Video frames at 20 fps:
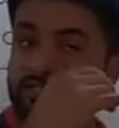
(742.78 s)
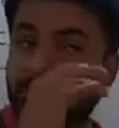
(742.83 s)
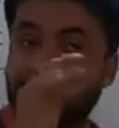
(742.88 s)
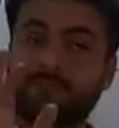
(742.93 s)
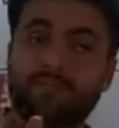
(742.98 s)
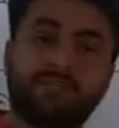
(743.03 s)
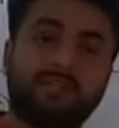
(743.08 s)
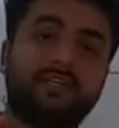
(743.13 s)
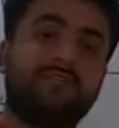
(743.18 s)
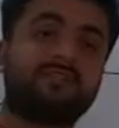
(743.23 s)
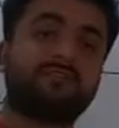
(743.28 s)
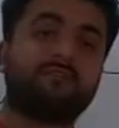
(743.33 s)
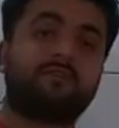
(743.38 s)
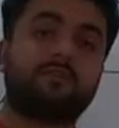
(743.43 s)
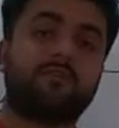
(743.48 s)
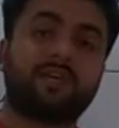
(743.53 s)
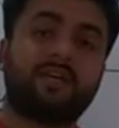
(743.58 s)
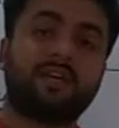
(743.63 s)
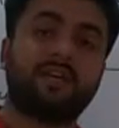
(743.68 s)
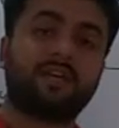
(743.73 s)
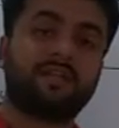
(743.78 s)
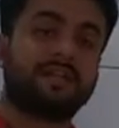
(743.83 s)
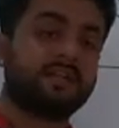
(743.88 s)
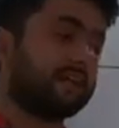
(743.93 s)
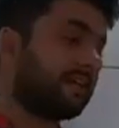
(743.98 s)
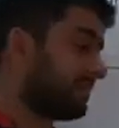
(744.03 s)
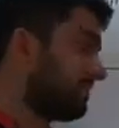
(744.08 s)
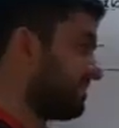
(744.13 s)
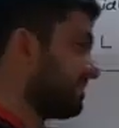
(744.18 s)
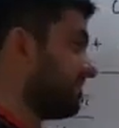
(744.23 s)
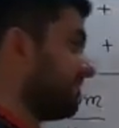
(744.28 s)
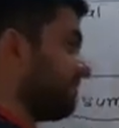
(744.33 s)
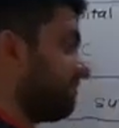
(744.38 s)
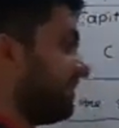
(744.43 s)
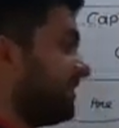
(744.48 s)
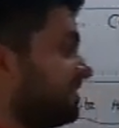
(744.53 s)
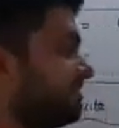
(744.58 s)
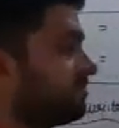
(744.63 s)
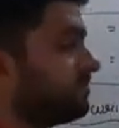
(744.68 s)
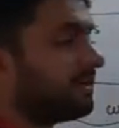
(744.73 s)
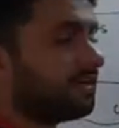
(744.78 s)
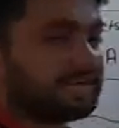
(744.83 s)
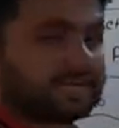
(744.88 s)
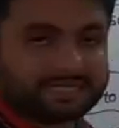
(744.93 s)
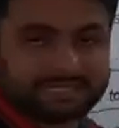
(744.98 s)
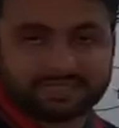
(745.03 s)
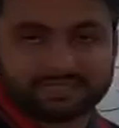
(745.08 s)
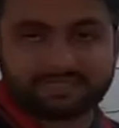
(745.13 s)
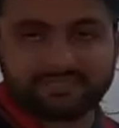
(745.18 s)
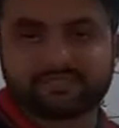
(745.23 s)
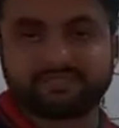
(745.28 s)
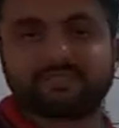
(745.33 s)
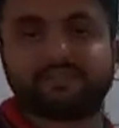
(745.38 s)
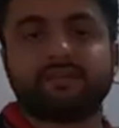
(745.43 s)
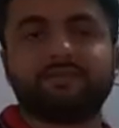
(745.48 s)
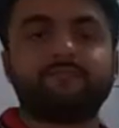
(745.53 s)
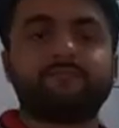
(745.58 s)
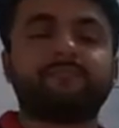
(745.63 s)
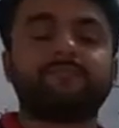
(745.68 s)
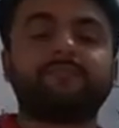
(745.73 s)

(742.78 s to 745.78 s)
chapter, that is okay, and next page you are writing this thing.